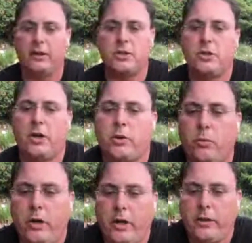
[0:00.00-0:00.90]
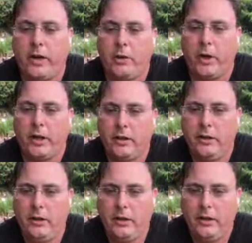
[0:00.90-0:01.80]
should talk to one another anyway.
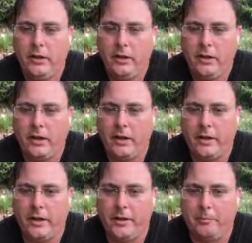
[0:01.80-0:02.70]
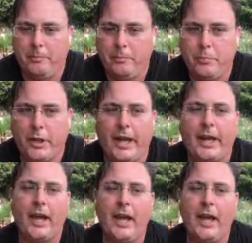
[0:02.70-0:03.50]
But like,